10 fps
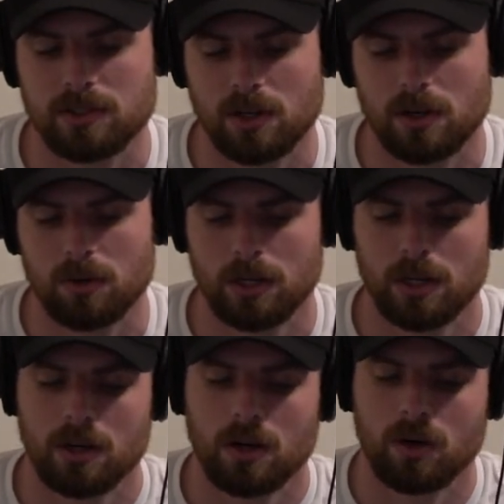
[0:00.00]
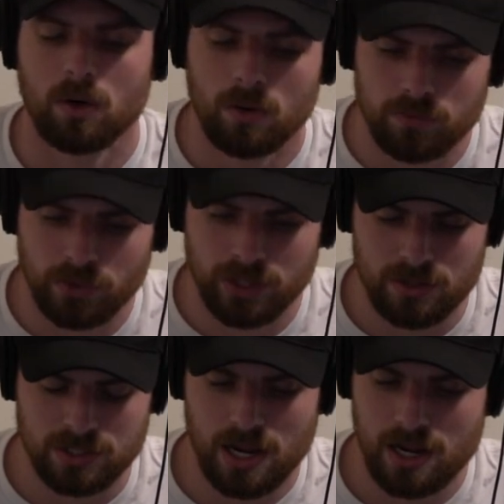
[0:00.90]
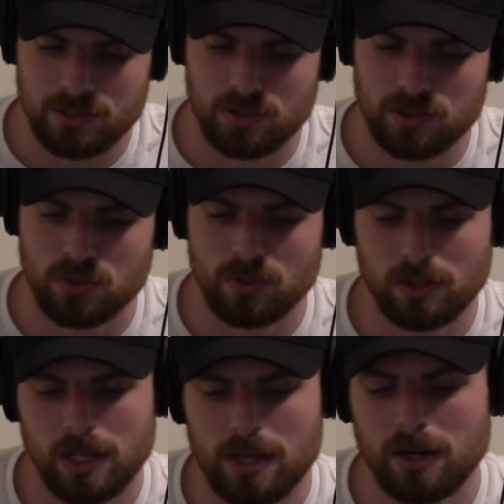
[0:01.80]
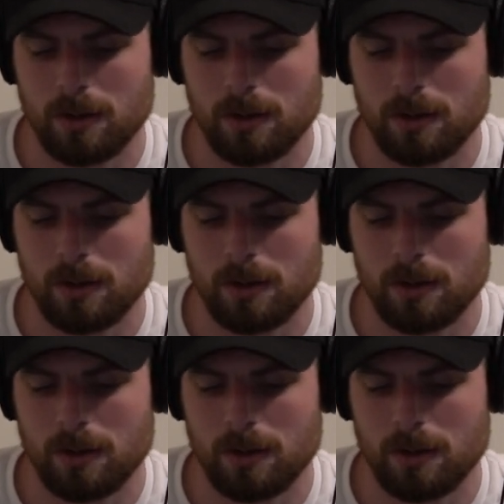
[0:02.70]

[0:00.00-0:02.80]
So hopefully there's an answer sooner or later.